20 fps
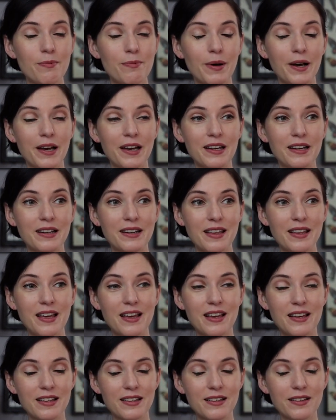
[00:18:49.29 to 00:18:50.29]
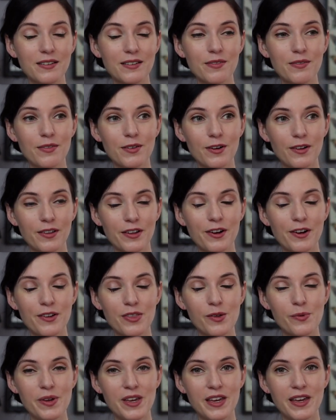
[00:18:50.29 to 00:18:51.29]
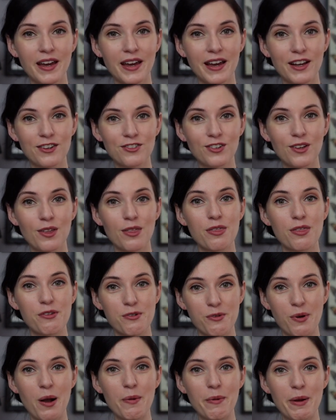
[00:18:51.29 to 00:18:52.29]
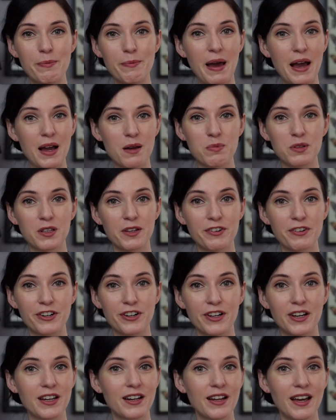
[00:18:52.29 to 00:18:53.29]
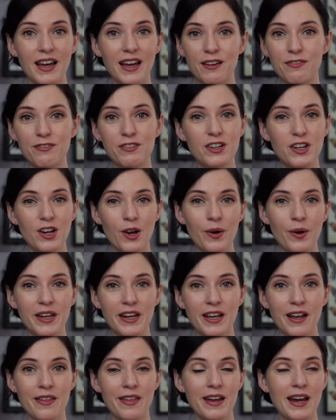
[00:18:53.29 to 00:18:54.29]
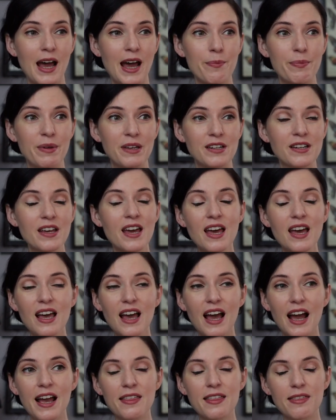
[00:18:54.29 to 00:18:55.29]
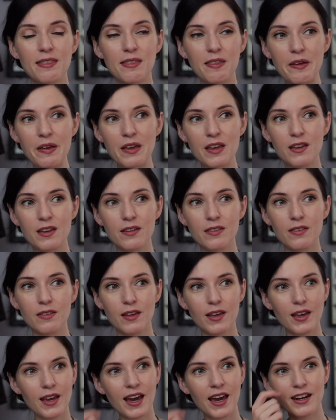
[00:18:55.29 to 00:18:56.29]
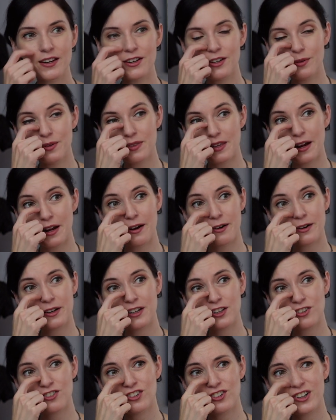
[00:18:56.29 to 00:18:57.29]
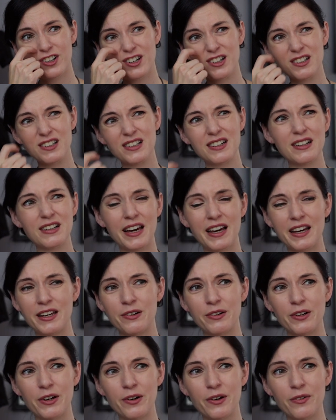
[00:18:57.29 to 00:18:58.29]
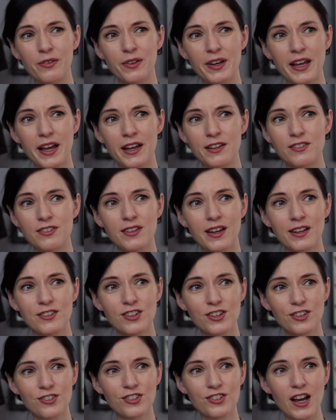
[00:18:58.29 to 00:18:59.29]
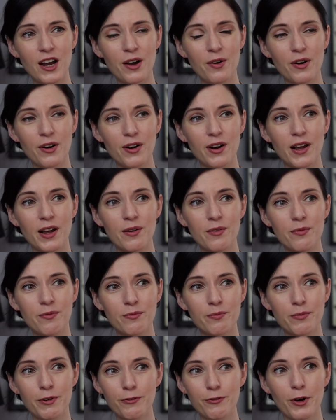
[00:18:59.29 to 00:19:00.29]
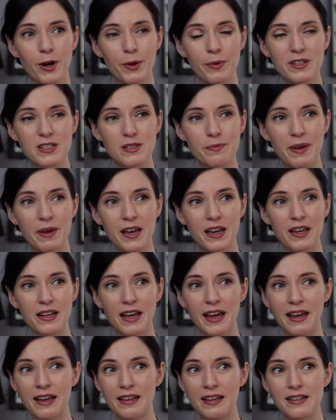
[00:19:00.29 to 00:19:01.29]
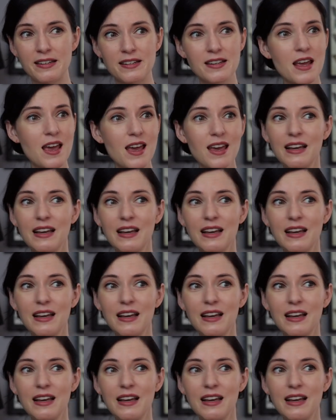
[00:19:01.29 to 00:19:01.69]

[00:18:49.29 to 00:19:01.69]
but earlier in the week, I actually threw out my back, believe it or not. I have no idea how that happened. I think it had to do with the air conditioner. I don't know. Like I took a shower before I went to bed, and